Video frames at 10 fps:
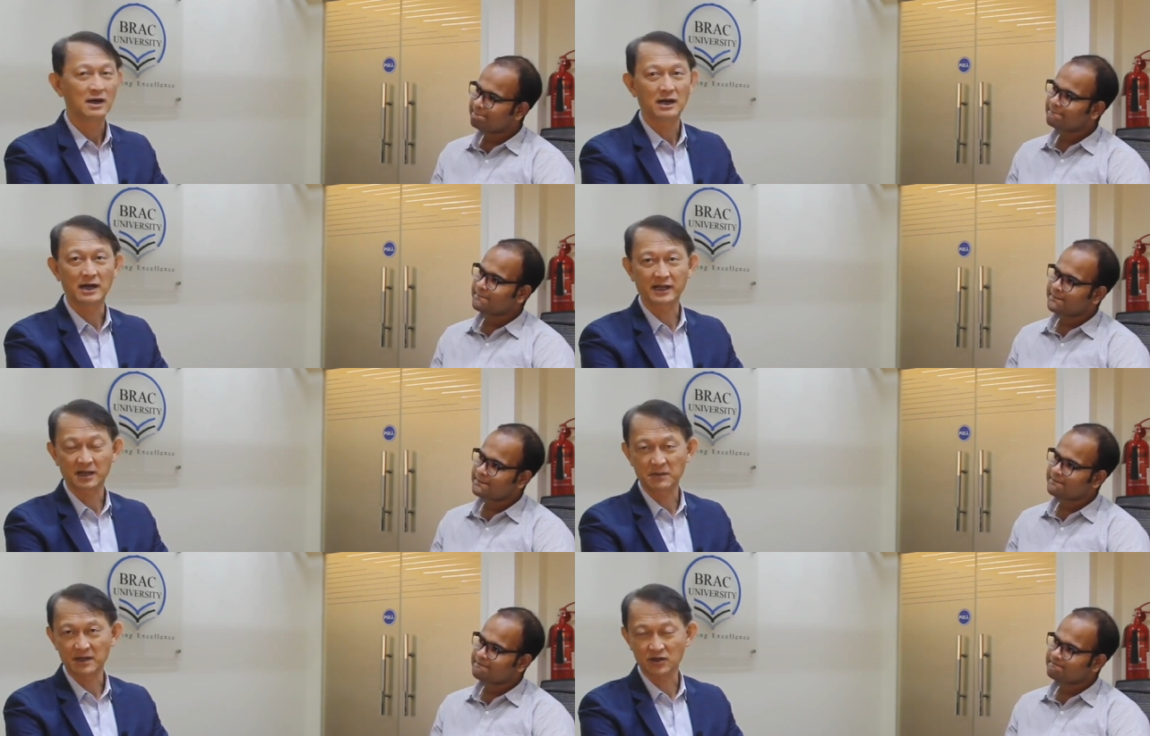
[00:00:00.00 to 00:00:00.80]
Speaker 1: I get
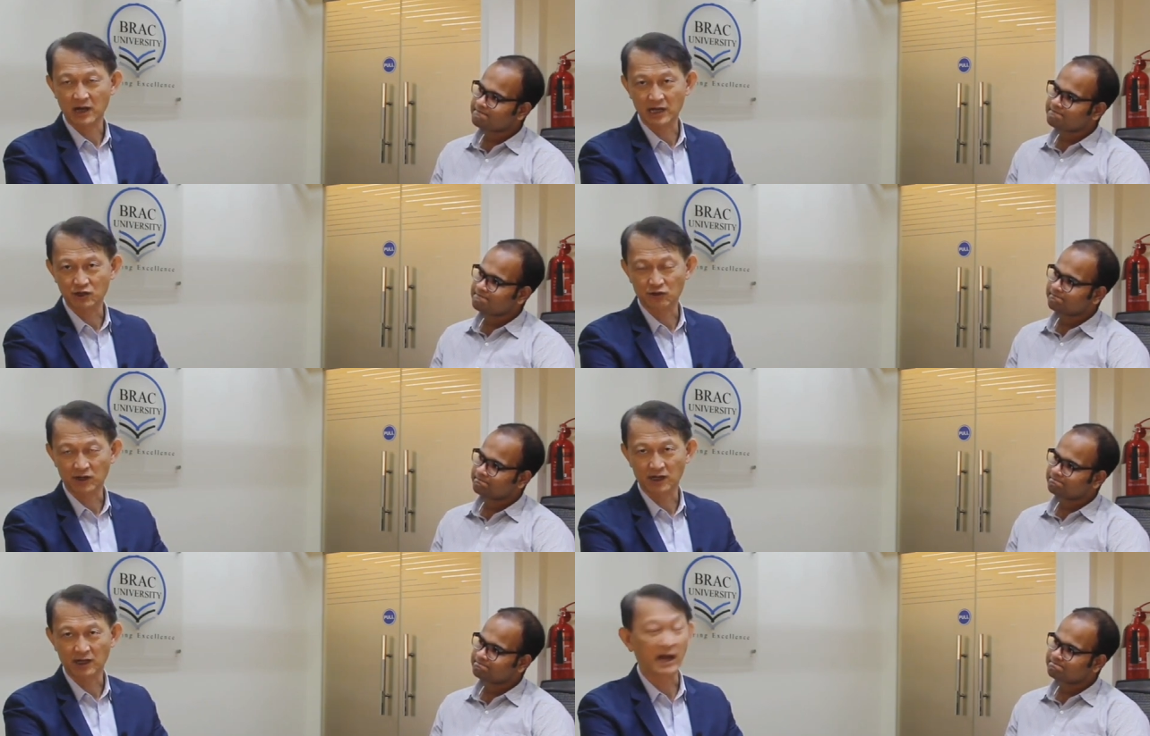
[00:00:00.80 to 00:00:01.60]
myself
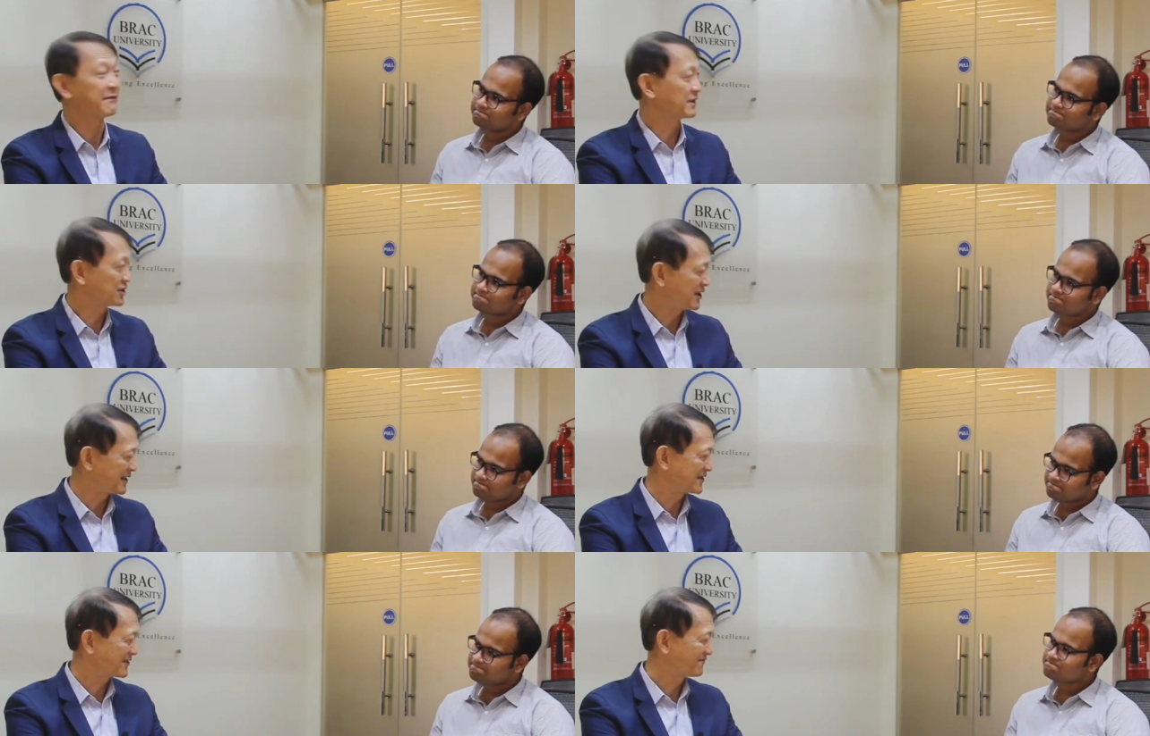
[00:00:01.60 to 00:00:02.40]
educated, I have a
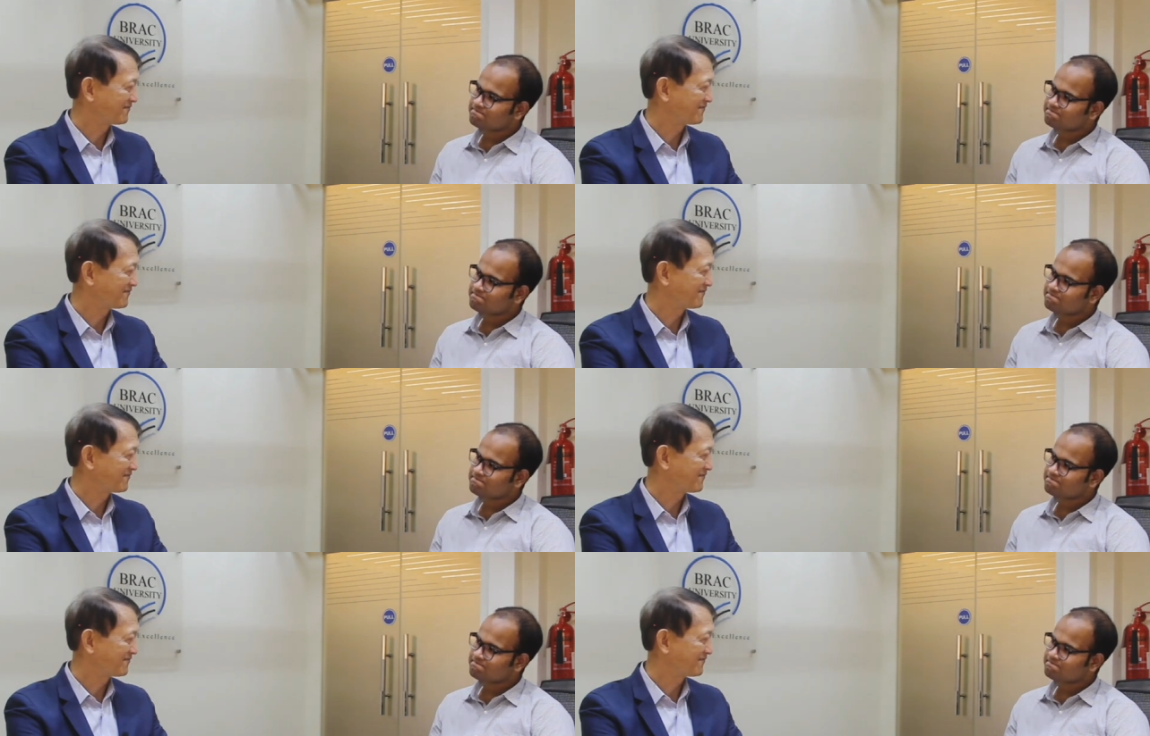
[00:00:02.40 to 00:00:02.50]
chance.